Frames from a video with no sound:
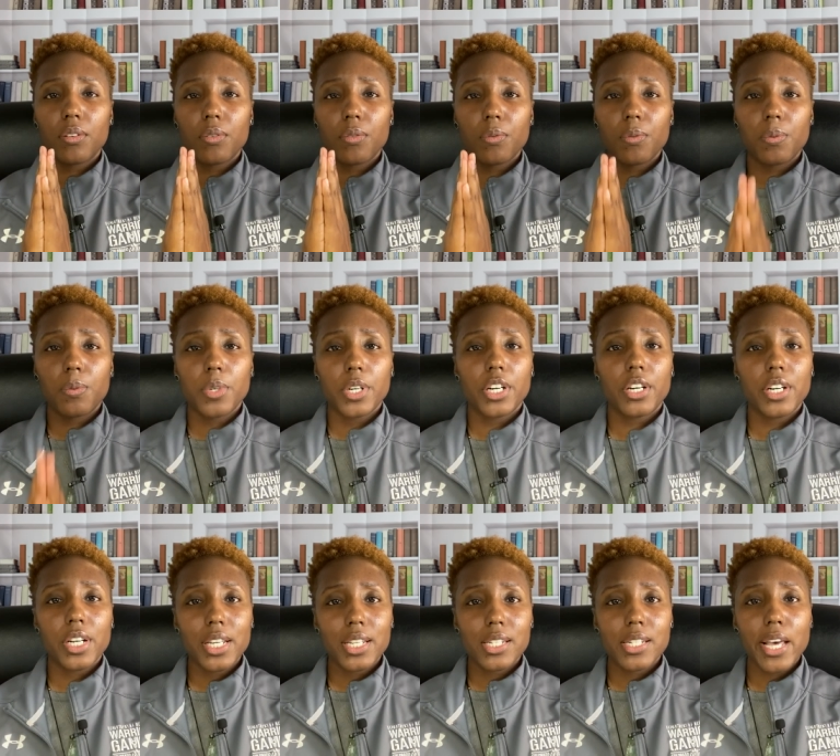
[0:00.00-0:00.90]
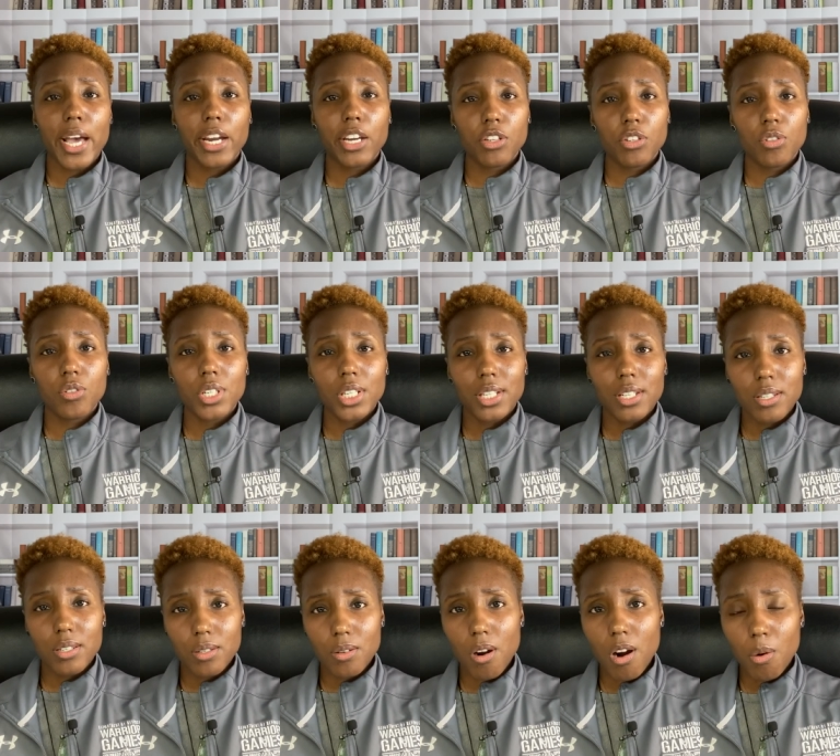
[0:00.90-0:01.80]
where exactly do you need to
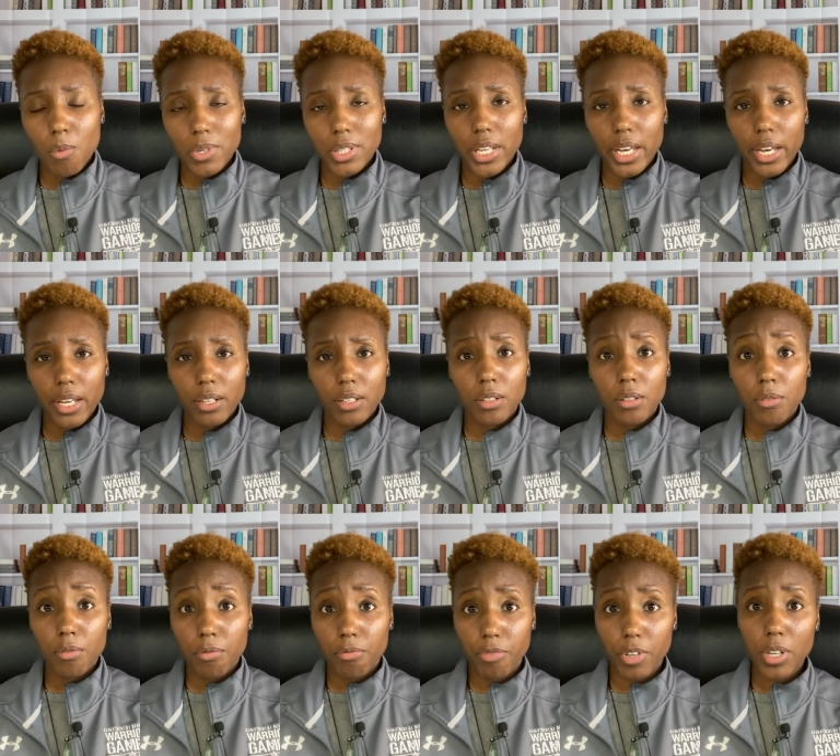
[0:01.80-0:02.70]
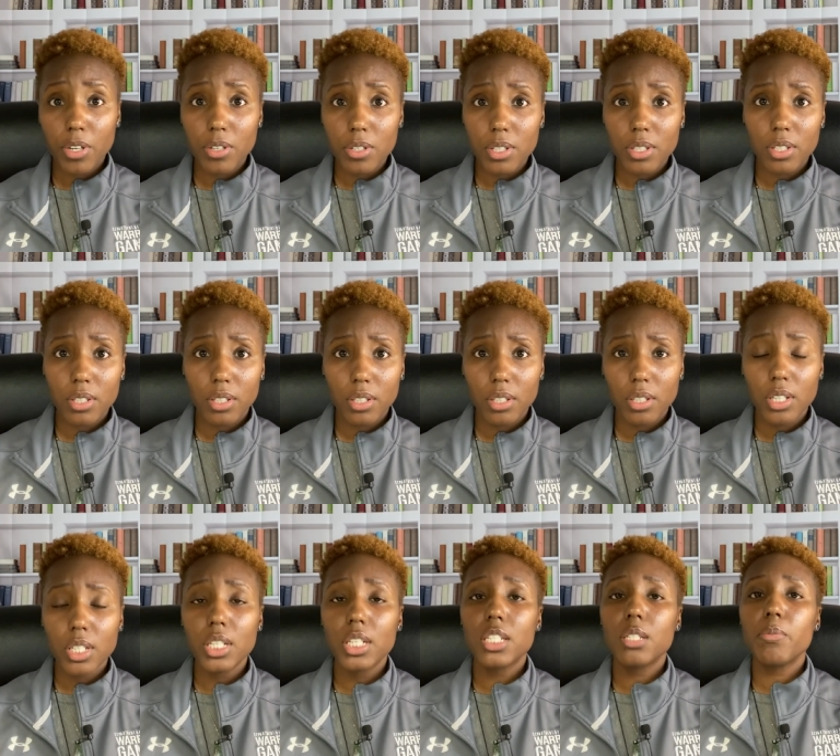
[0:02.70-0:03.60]
start with that? First,
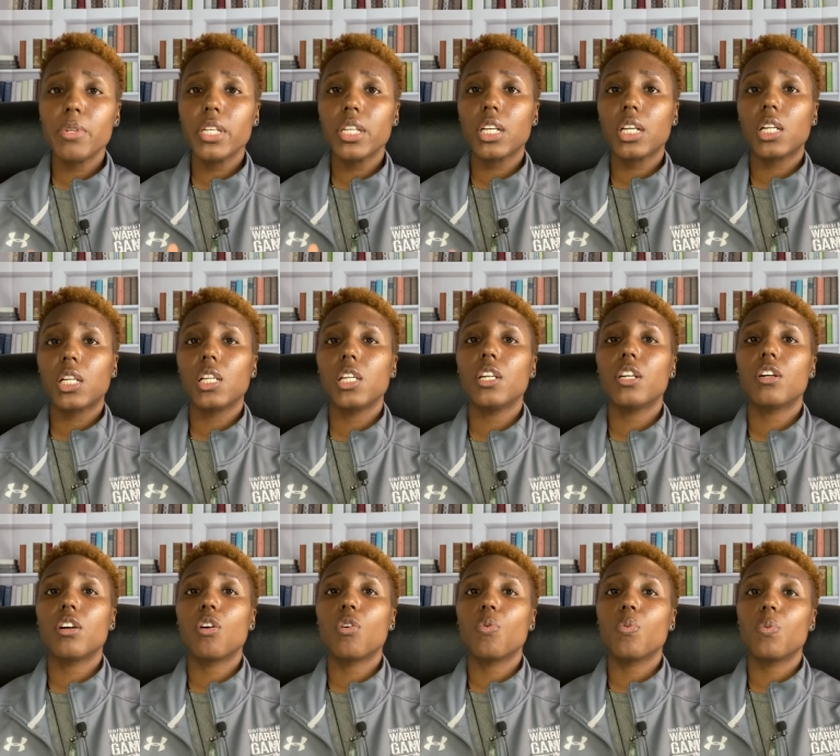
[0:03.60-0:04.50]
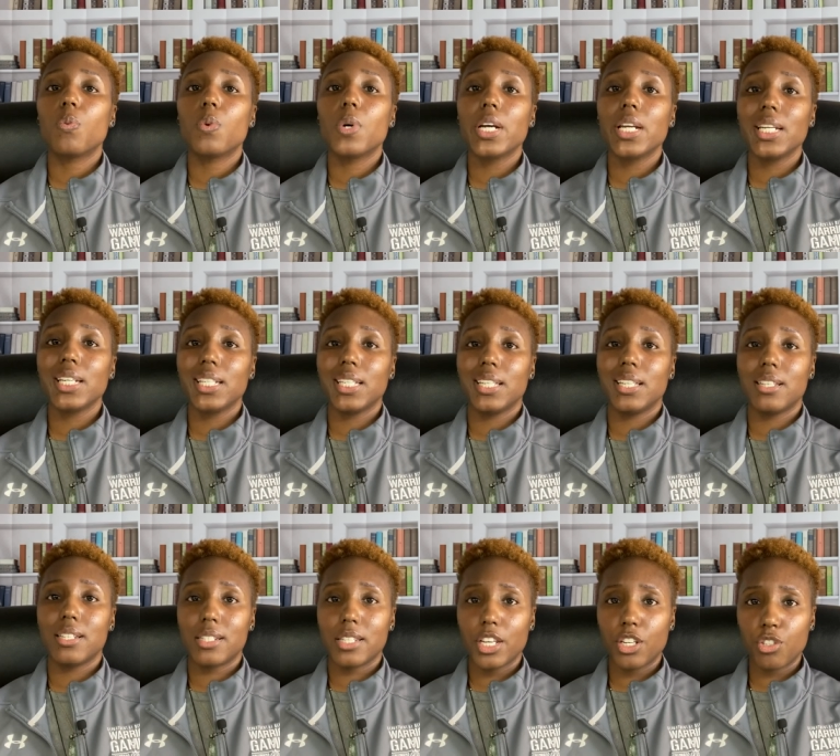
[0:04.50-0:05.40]
you need to be clear on what it
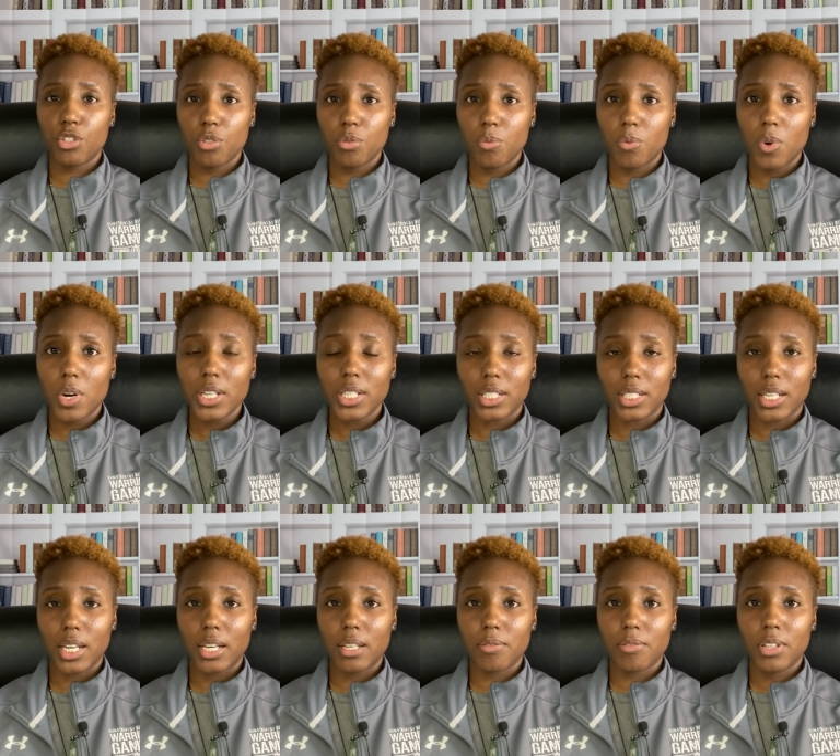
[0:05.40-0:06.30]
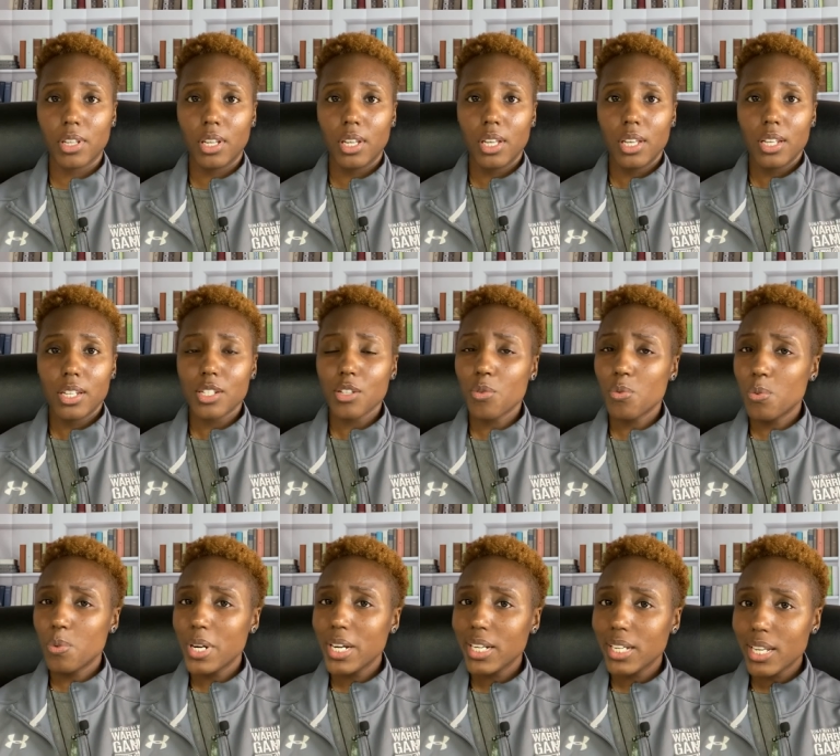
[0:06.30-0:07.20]
is that you want in life. So
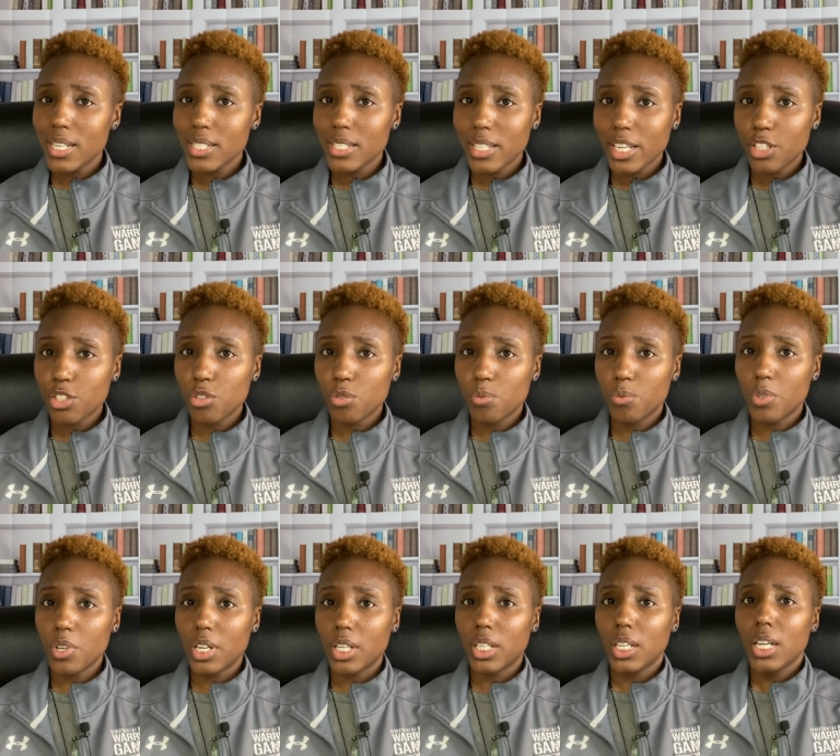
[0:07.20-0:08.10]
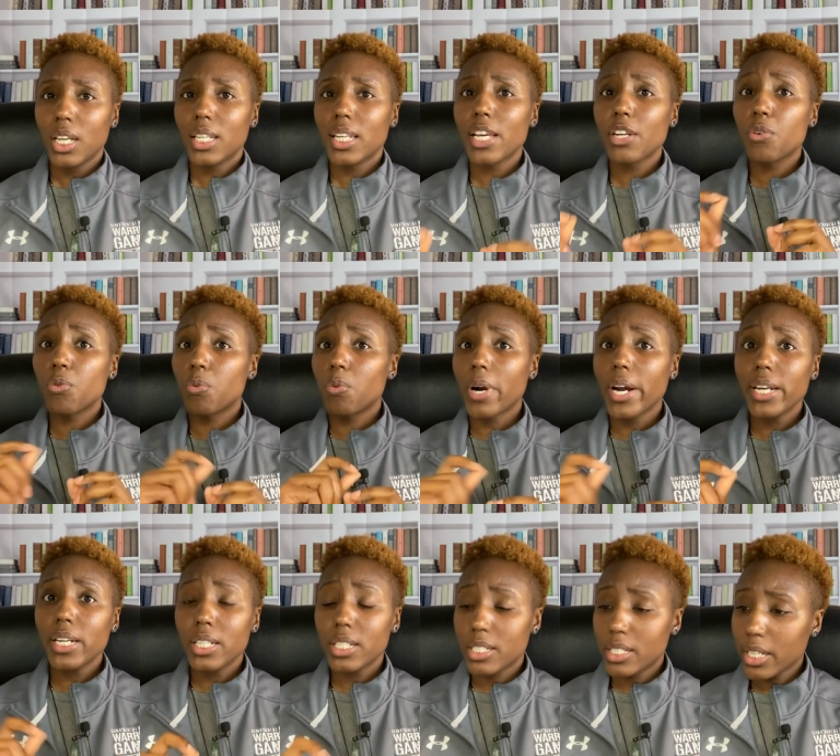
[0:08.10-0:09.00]
what is it that you want? Like, write
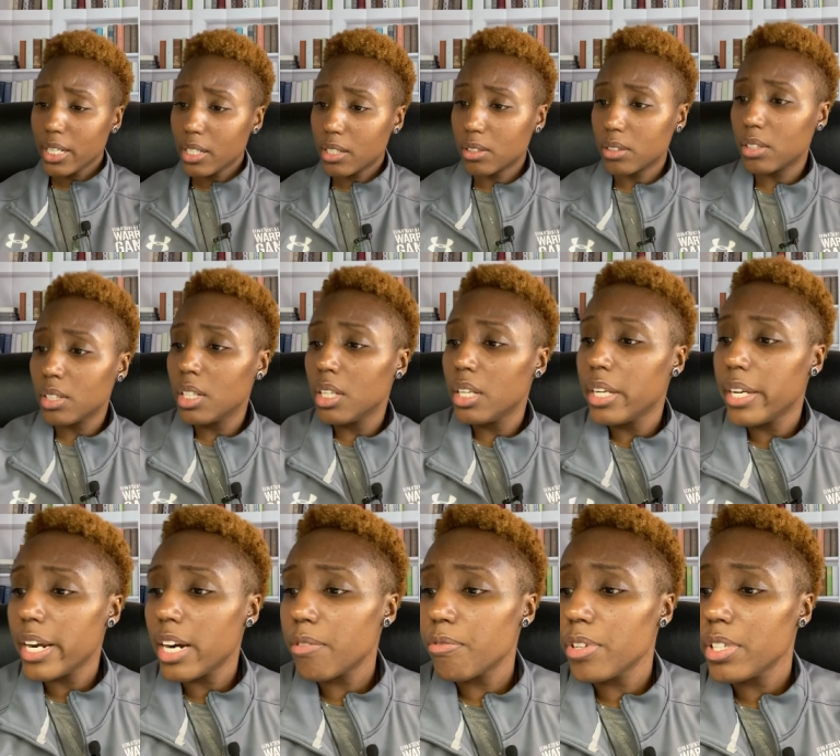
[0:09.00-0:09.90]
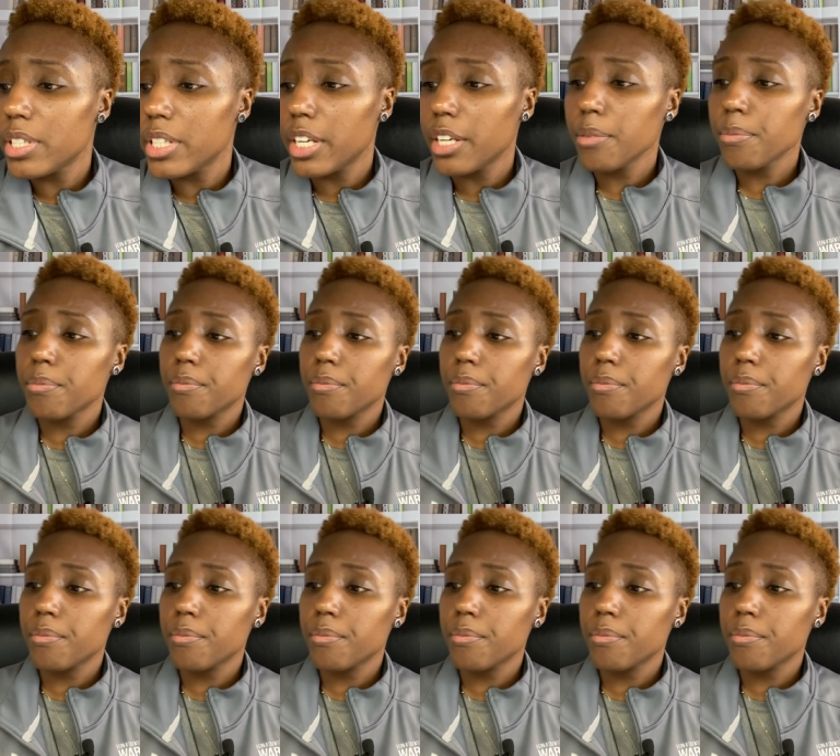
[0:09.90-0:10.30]
it down. Every day